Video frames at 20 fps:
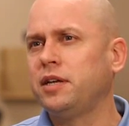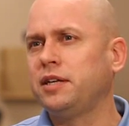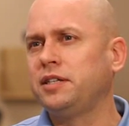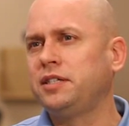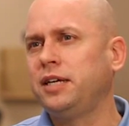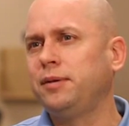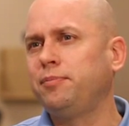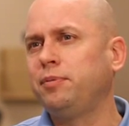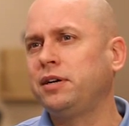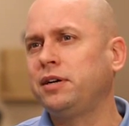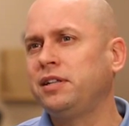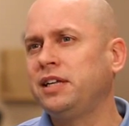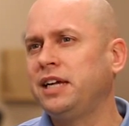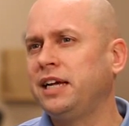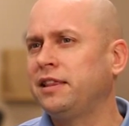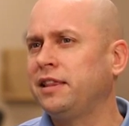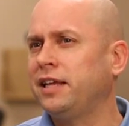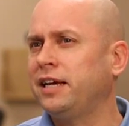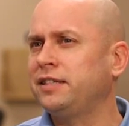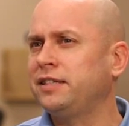Typically,
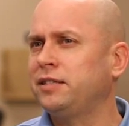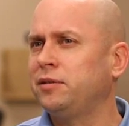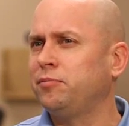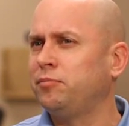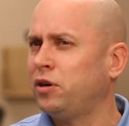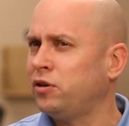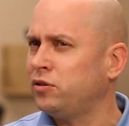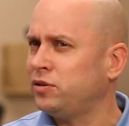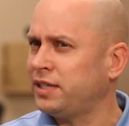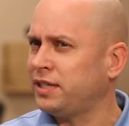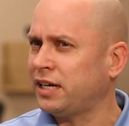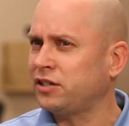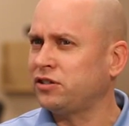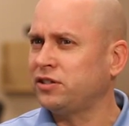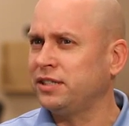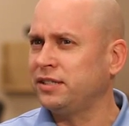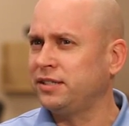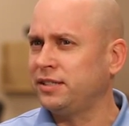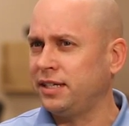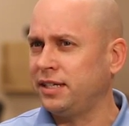unless the bone's
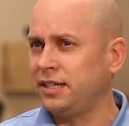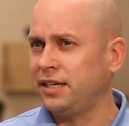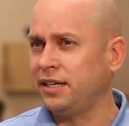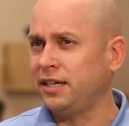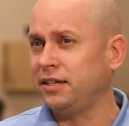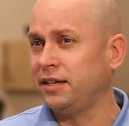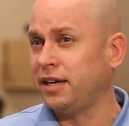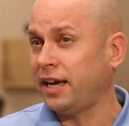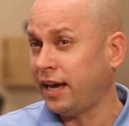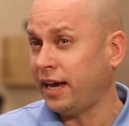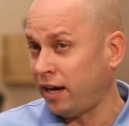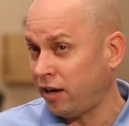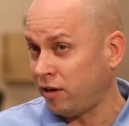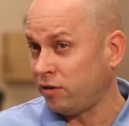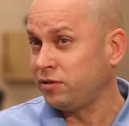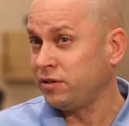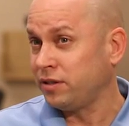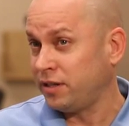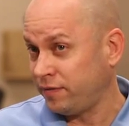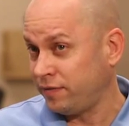actually sticking
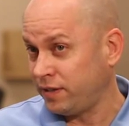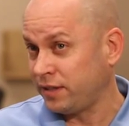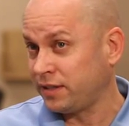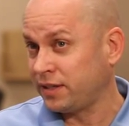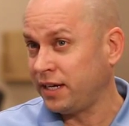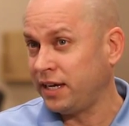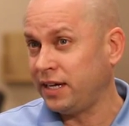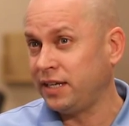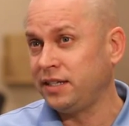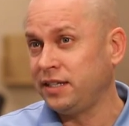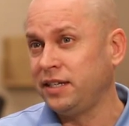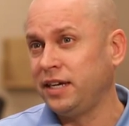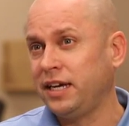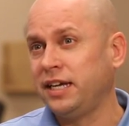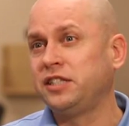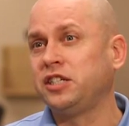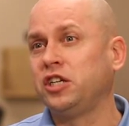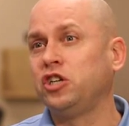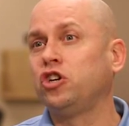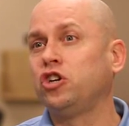out of the skin,
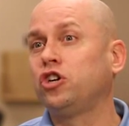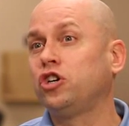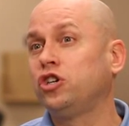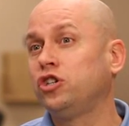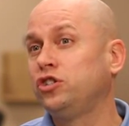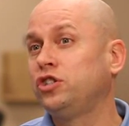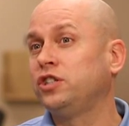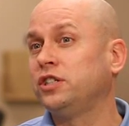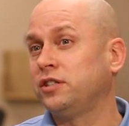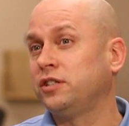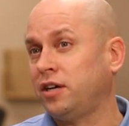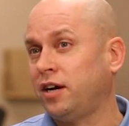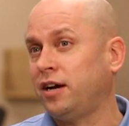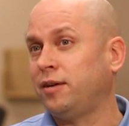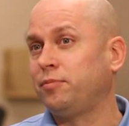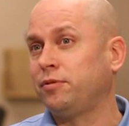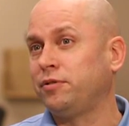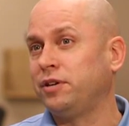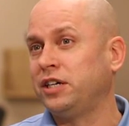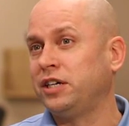it's an urgent
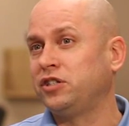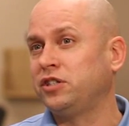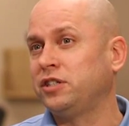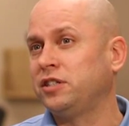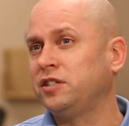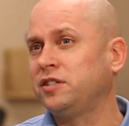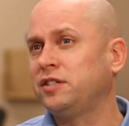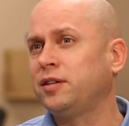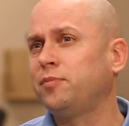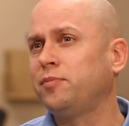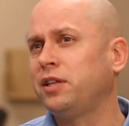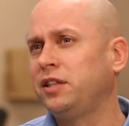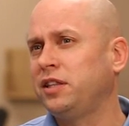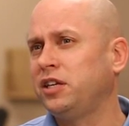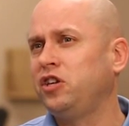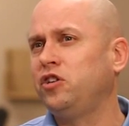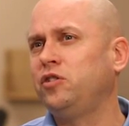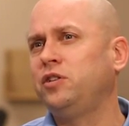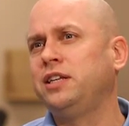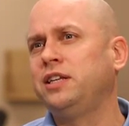operation, something
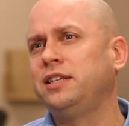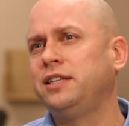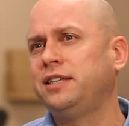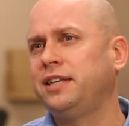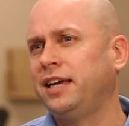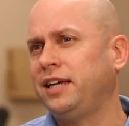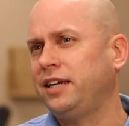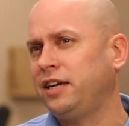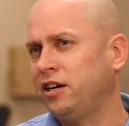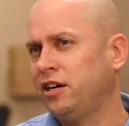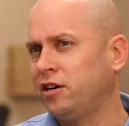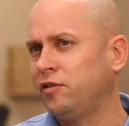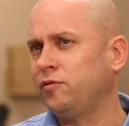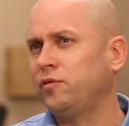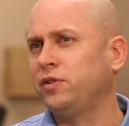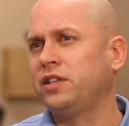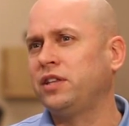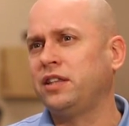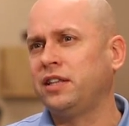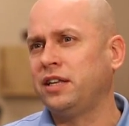that you need to take care of
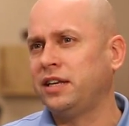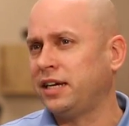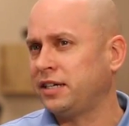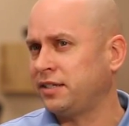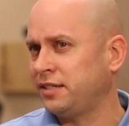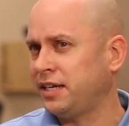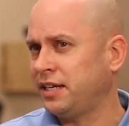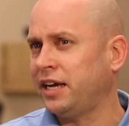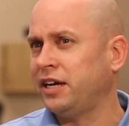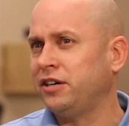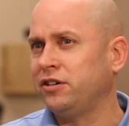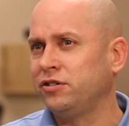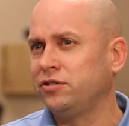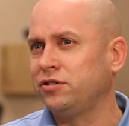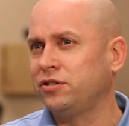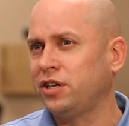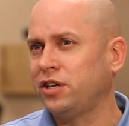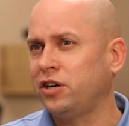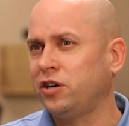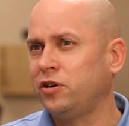within the next day or
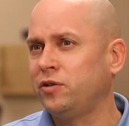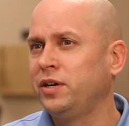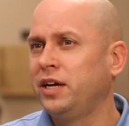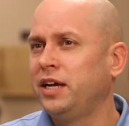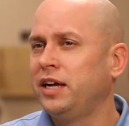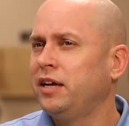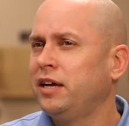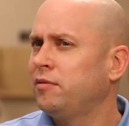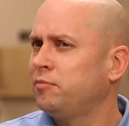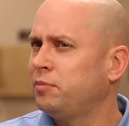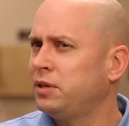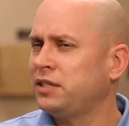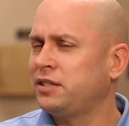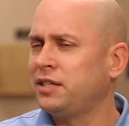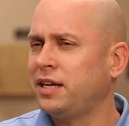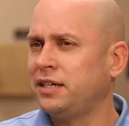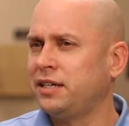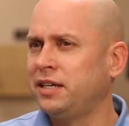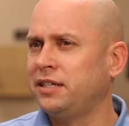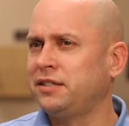so, but it's
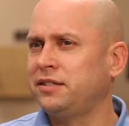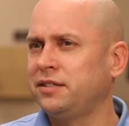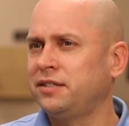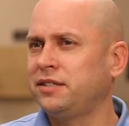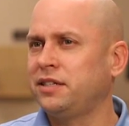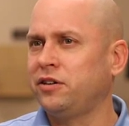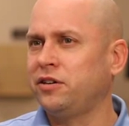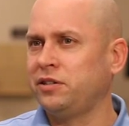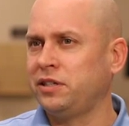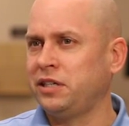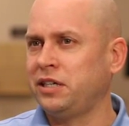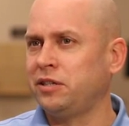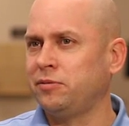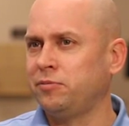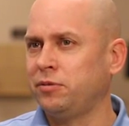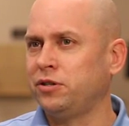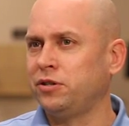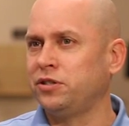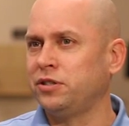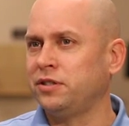not necessarily an
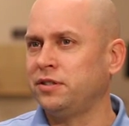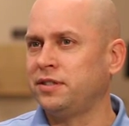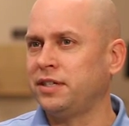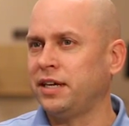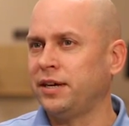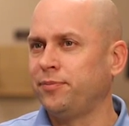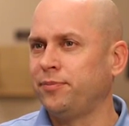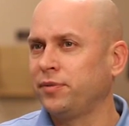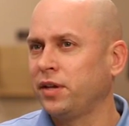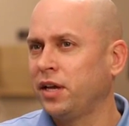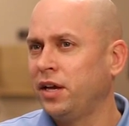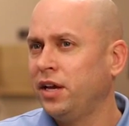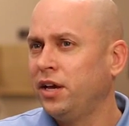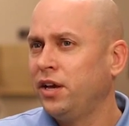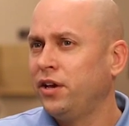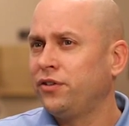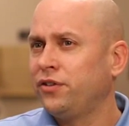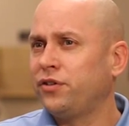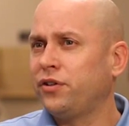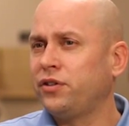emergency.
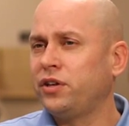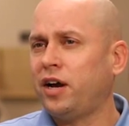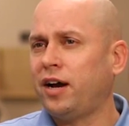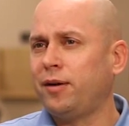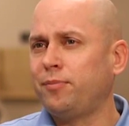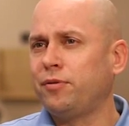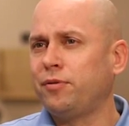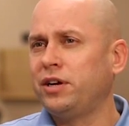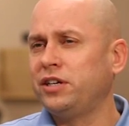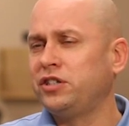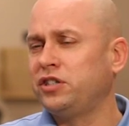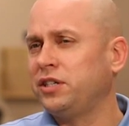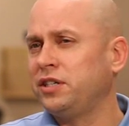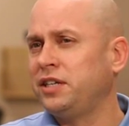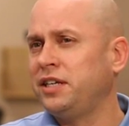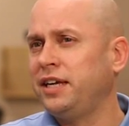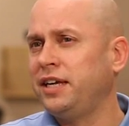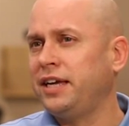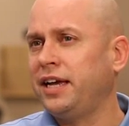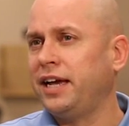So the operation
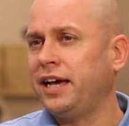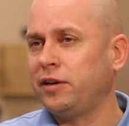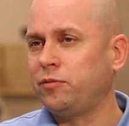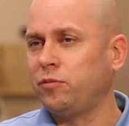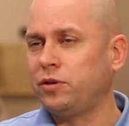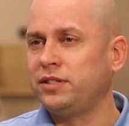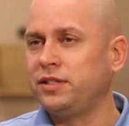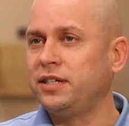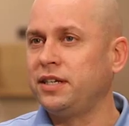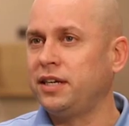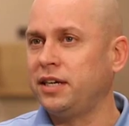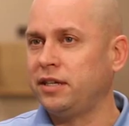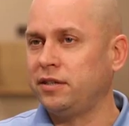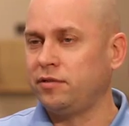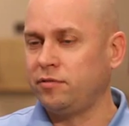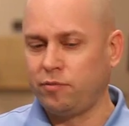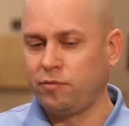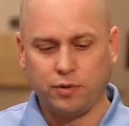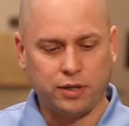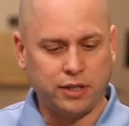he had, once
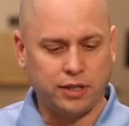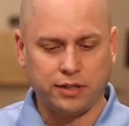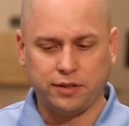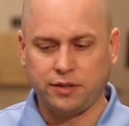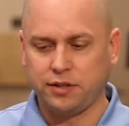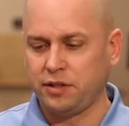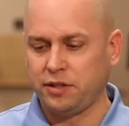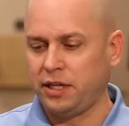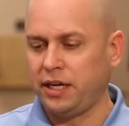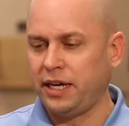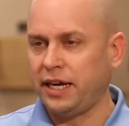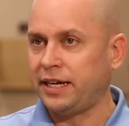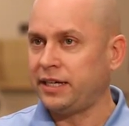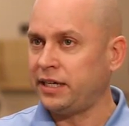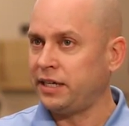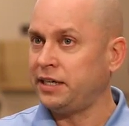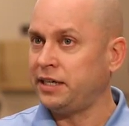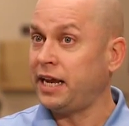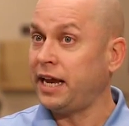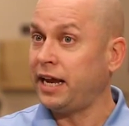again, was he had
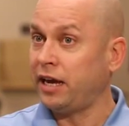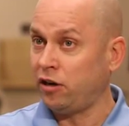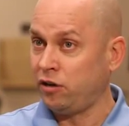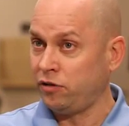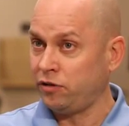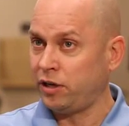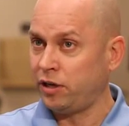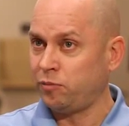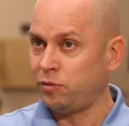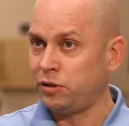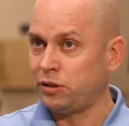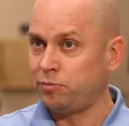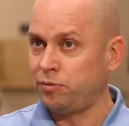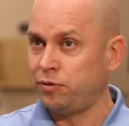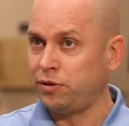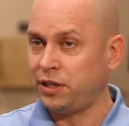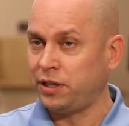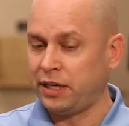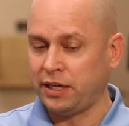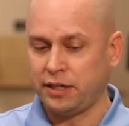a nail that was
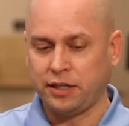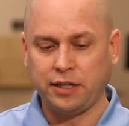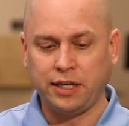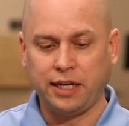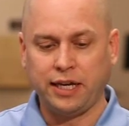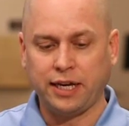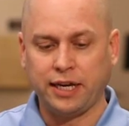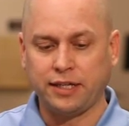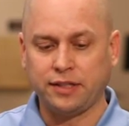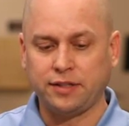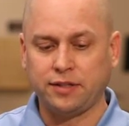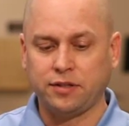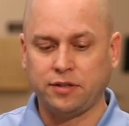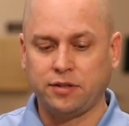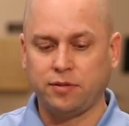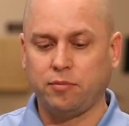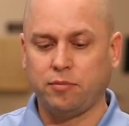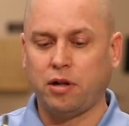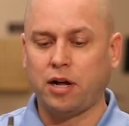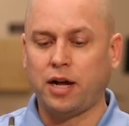put in, and he has
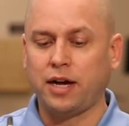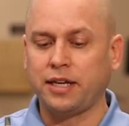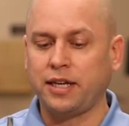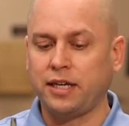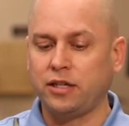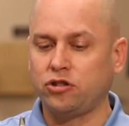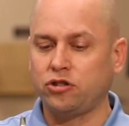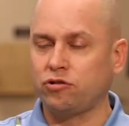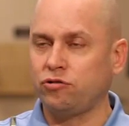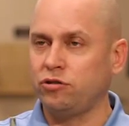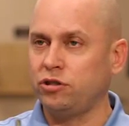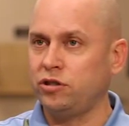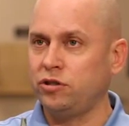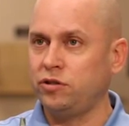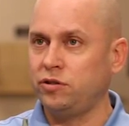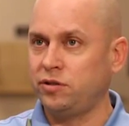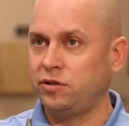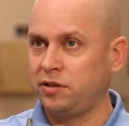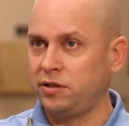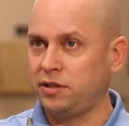some locking
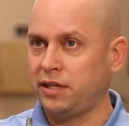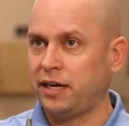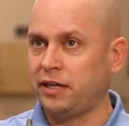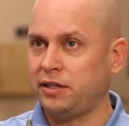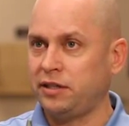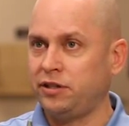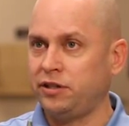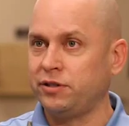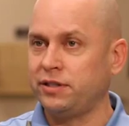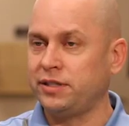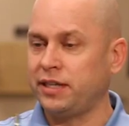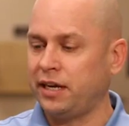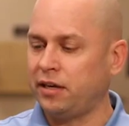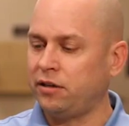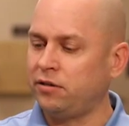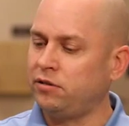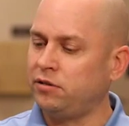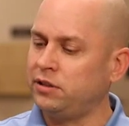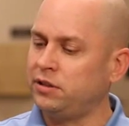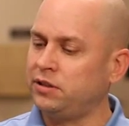screws down near his
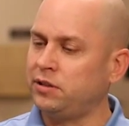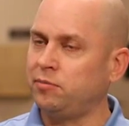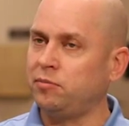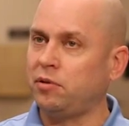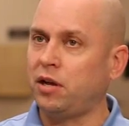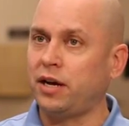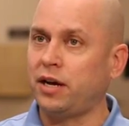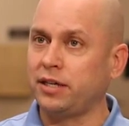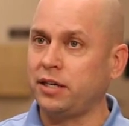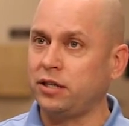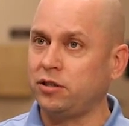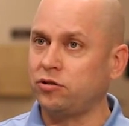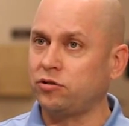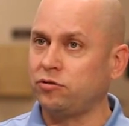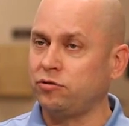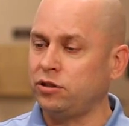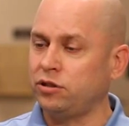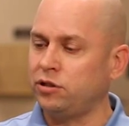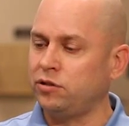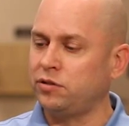ankle and some locking
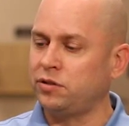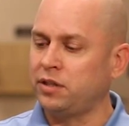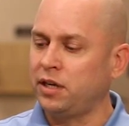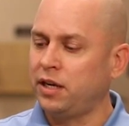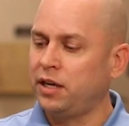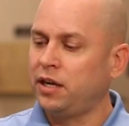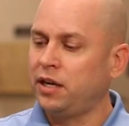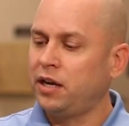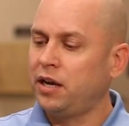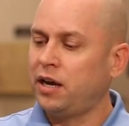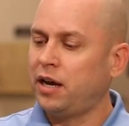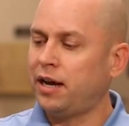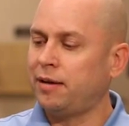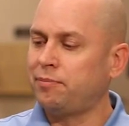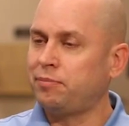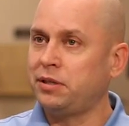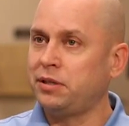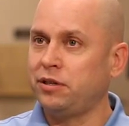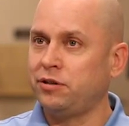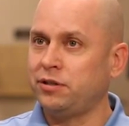screws
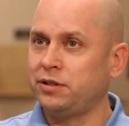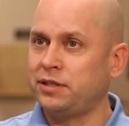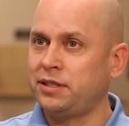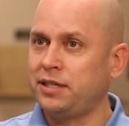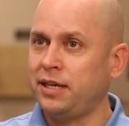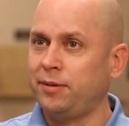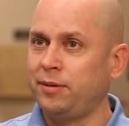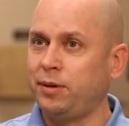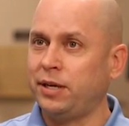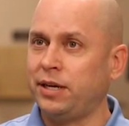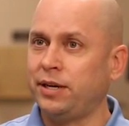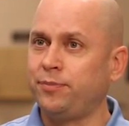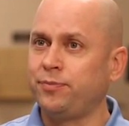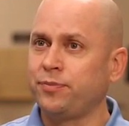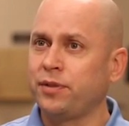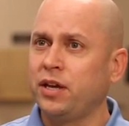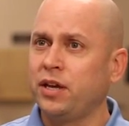up near his tibia.